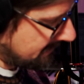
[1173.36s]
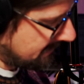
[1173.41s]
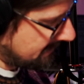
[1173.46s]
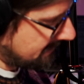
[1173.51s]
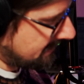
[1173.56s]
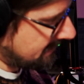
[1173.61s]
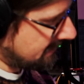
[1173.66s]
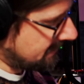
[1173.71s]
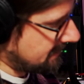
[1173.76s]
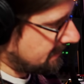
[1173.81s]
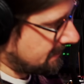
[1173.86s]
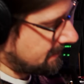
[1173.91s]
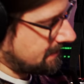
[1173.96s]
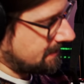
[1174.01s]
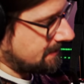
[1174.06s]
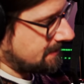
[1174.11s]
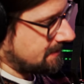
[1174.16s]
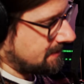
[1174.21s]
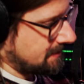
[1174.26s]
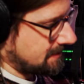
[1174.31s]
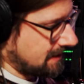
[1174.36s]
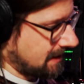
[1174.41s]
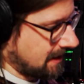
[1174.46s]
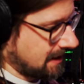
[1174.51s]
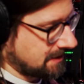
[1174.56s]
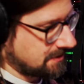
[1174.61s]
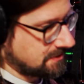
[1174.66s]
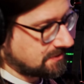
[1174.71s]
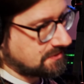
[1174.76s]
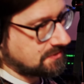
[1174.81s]
in the manual,
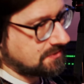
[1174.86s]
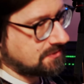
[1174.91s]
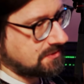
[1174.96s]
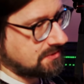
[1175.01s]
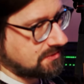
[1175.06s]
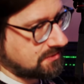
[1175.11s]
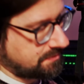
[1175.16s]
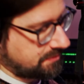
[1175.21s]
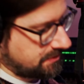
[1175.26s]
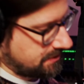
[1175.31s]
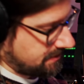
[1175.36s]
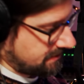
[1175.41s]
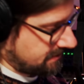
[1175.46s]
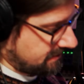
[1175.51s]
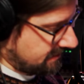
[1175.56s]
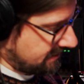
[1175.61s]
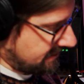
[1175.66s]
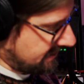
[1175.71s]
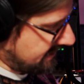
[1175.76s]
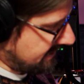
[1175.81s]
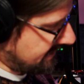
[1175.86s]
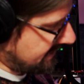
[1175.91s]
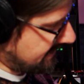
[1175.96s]
which is